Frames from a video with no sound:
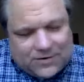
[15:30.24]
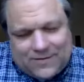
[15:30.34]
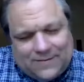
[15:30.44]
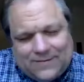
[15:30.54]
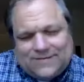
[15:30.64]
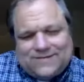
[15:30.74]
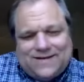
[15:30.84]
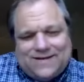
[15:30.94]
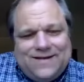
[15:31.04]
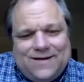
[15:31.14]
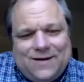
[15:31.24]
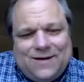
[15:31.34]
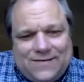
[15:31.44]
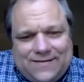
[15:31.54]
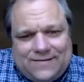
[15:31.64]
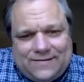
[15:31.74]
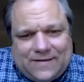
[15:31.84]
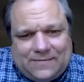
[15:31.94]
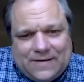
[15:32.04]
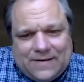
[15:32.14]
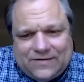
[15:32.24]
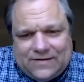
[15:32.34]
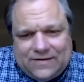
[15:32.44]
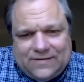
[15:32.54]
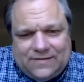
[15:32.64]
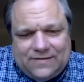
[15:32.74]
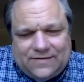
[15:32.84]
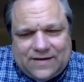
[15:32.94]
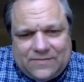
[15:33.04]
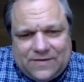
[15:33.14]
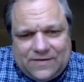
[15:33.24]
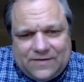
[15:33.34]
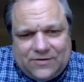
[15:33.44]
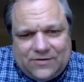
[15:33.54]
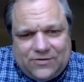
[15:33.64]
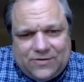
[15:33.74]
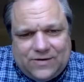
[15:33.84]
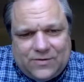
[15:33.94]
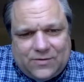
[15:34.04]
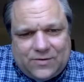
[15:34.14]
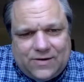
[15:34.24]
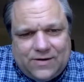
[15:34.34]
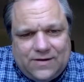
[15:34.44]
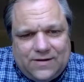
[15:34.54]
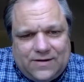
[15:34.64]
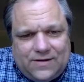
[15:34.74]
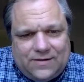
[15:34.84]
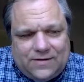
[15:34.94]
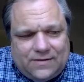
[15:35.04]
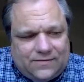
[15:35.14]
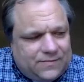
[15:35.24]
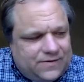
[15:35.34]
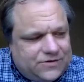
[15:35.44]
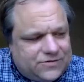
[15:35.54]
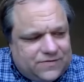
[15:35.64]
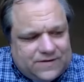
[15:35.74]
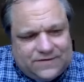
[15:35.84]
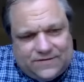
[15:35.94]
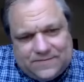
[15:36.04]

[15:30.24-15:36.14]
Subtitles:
I meant to say. Is that basically the same thing that you're doing, or some additional things?